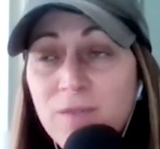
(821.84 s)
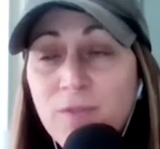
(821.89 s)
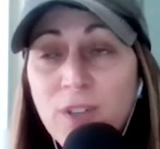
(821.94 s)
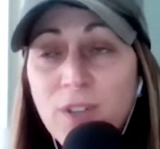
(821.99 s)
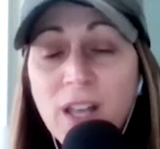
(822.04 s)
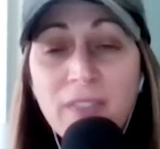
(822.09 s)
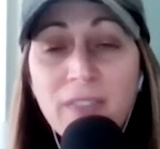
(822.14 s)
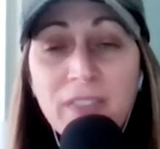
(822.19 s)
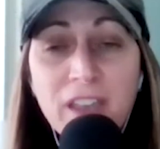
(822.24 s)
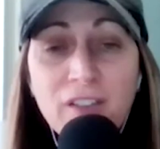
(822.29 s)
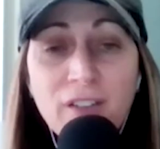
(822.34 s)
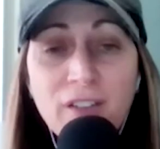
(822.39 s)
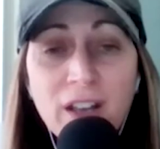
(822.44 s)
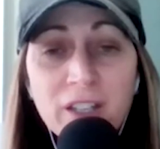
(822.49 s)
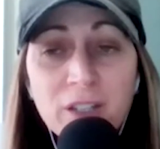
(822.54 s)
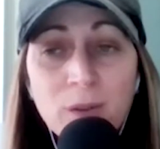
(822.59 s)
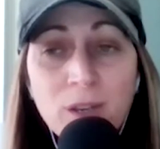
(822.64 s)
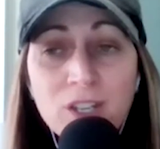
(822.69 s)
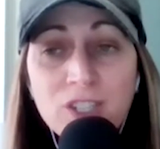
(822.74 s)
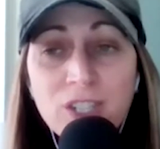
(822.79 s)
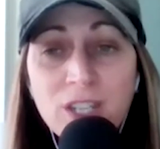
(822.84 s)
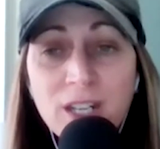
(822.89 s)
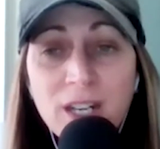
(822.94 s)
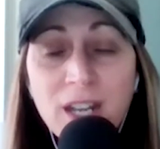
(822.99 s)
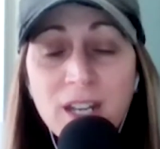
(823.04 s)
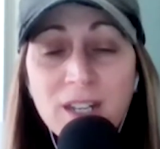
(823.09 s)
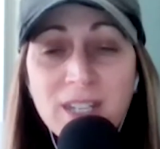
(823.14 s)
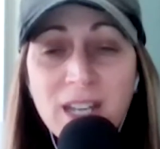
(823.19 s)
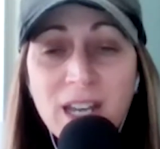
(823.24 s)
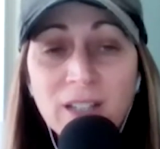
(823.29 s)
fill out the evaluation,
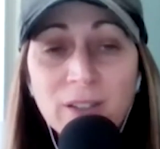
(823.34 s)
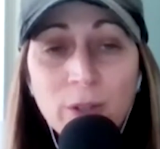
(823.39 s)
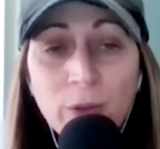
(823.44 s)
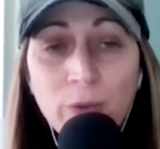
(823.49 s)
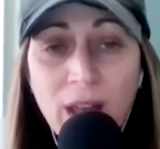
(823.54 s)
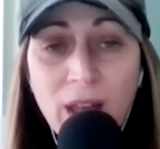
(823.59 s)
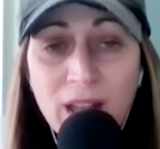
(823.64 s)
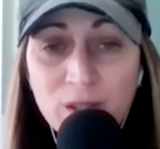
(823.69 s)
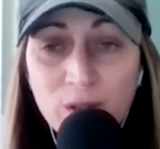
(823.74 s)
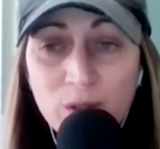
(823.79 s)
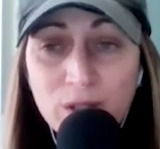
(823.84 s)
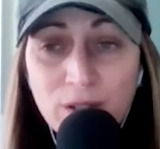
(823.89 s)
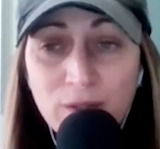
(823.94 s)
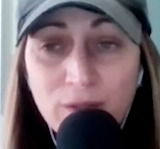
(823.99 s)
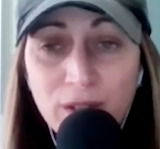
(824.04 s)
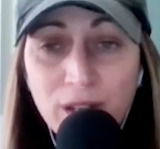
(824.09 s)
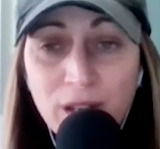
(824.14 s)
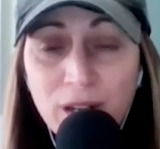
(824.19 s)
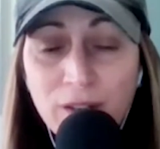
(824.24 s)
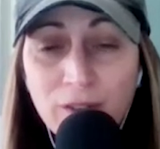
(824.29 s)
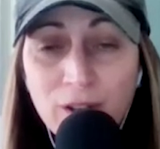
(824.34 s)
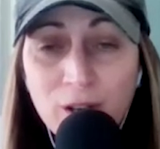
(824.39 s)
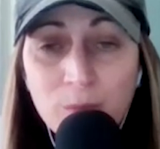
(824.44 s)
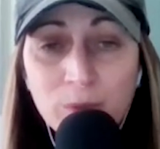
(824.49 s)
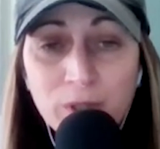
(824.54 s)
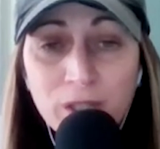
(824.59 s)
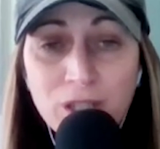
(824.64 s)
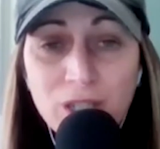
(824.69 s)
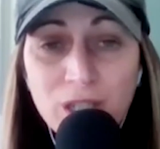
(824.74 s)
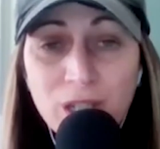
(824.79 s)
and download that certificate of
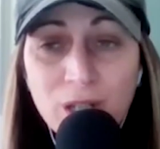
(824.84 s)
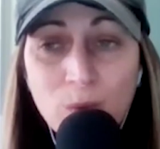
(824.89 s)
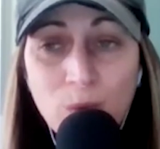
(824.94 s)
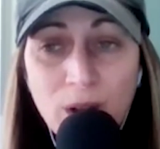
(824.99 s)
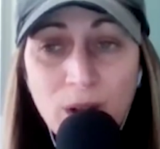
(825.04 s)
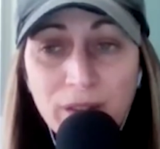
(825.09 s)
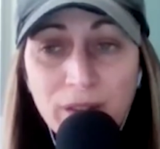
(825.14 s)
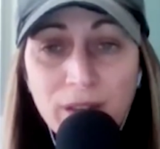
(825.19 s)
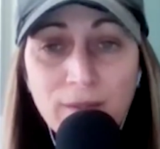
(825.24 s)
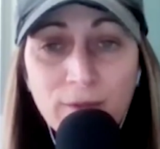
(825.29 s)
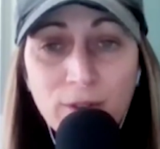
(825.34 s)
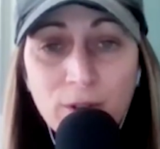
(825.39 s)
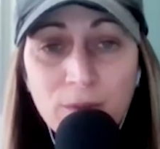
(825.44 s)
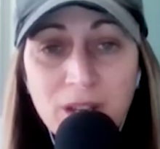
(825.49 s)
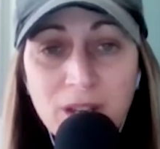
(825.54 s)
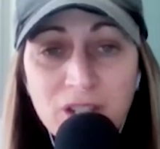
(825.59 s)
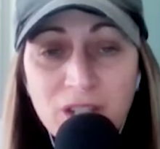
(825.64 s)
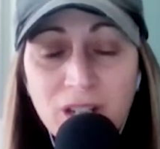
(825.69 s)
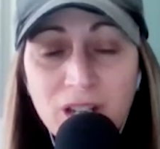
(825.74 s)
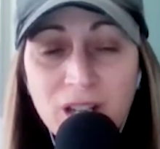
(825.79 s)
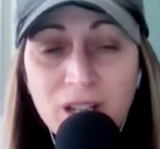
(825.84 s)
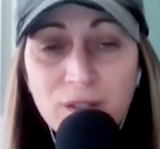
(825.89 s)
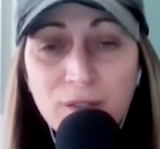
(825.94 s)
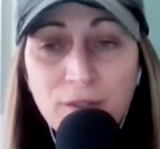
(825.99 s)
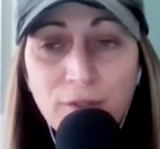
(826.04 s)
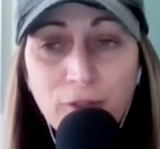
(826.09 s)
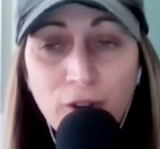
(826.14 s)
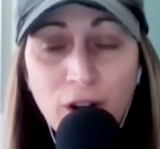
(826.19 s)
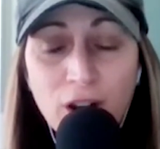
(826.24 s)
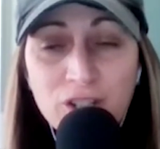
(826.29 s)
completion while the information is
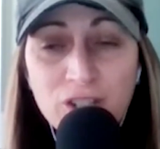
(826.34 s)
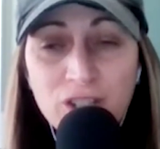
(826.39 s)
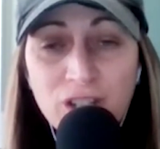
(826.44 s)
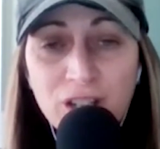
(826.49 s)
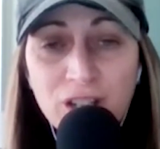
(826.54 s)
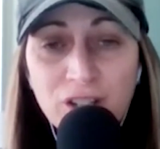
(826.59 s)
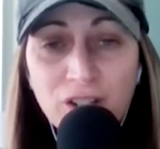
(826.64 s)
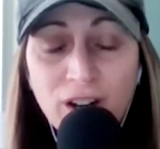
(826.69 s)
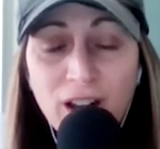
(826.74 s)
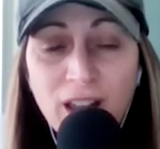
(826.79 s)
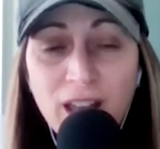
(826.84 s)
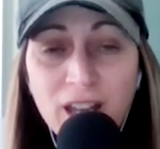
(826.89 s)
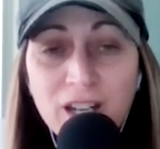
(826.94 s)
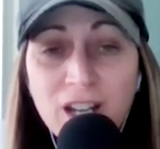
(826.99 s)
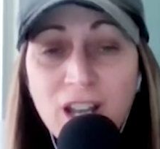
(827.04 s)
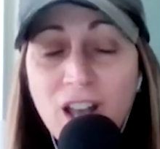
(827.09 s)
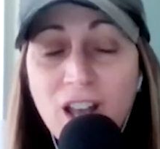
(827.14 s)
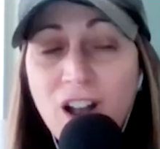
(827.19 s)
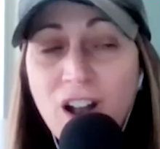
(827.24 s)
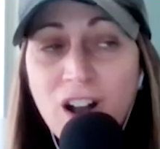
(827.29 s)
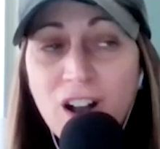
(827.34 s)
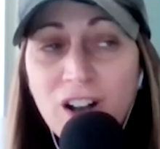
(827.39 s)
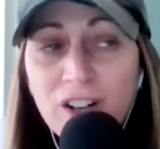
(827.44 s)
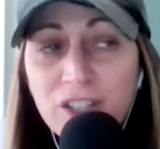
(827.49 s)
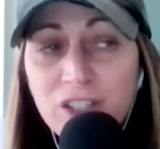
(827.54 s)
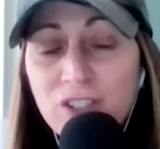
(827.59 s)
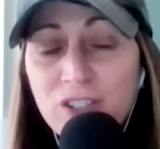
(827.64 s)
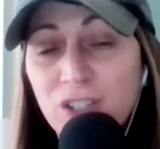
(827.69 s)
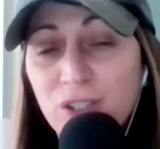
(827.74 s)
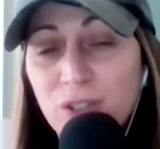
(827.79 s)
fresh in your head. All
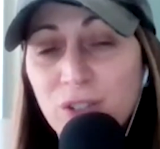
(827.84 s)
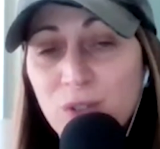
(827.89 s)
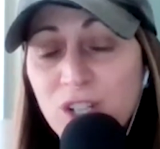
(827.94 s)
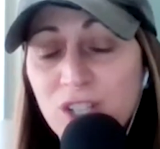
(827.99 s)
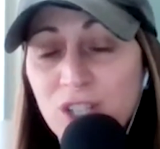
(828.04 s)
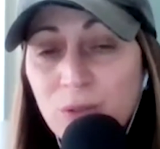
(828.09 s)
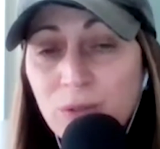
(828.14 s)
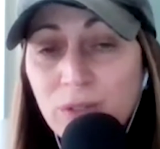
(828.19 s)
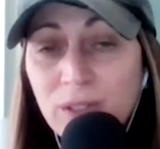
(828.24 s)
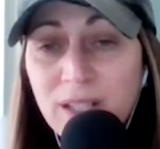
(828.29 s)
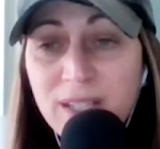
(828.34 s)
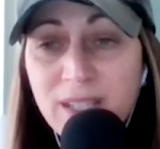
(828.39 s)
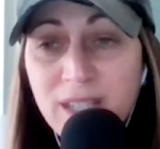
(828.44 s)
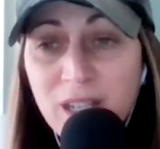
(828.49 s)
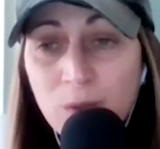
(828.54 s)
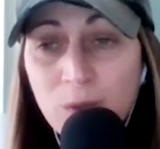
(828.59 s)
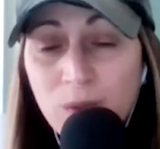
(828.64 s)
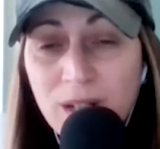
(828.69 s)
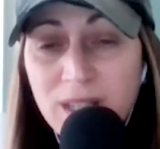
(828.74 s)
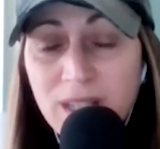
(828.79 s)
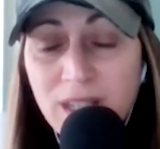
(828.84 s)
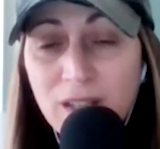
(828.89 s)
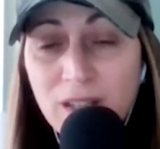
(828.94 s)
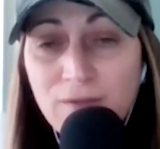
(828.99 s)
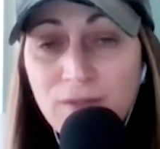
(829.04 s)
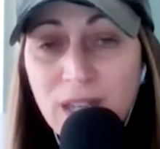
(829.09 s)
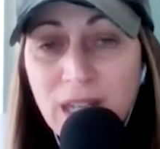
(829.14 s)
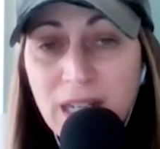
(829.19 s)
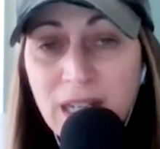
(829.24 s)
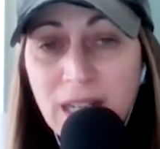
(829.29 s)
you do is you listen when it's
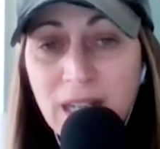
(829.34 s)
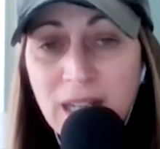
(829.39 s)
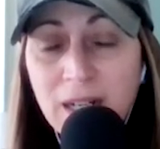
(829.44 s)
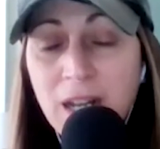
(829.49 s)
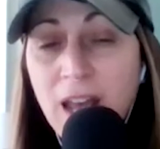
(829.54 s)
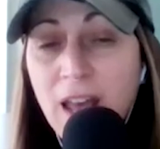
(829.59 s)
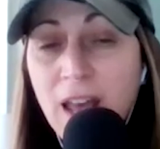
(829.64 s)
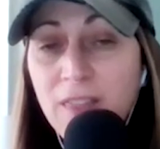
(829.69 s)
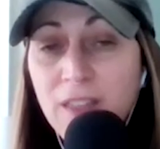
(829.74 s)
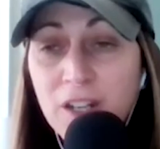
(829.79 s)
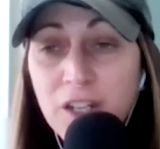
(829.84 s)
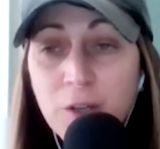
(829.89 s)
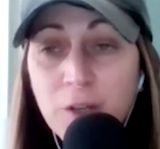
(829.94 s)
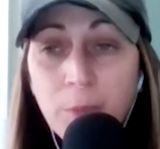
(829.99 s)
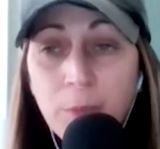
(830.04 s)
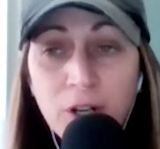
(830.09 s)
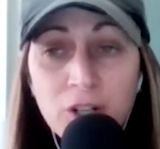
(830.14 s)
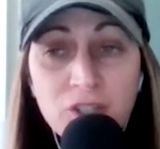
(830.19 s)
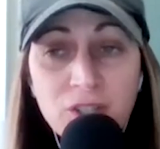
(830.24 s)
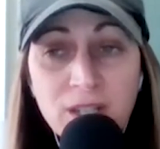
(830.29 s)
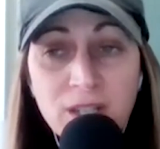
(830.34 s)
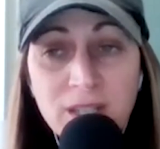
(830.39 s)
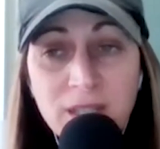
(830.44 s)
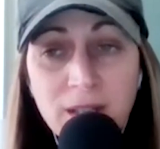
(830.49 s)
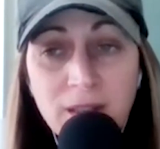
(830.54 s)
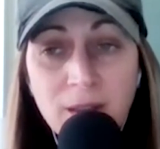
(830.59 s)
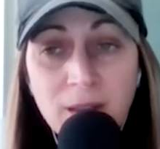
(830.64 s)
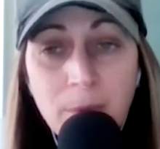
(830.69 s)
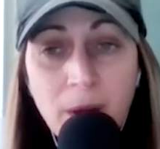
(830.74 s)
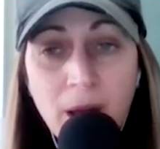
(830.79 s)
convenient, then you purchase
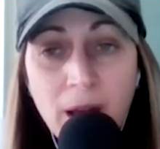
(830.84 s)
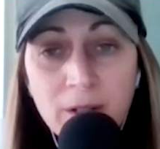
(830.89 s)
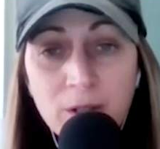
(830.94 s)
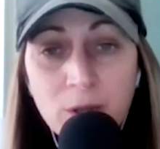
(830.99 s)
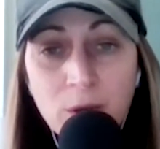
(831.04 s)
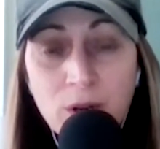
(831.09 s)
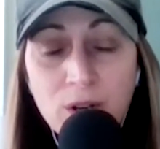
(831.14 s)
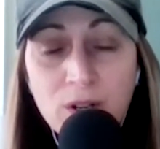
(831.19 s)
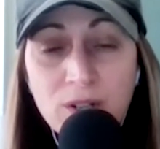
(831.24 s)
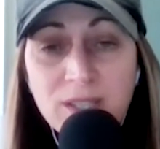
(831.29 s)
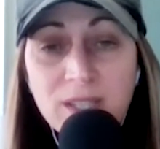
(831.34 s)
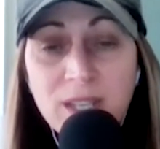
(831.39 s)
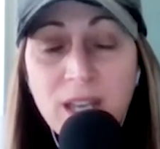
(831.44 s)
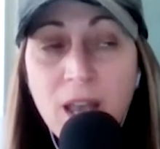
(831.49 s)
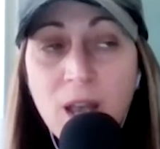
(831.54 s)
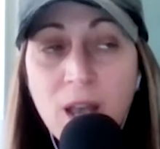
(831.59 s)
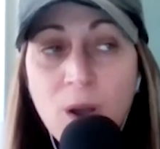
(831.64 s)
the pod course.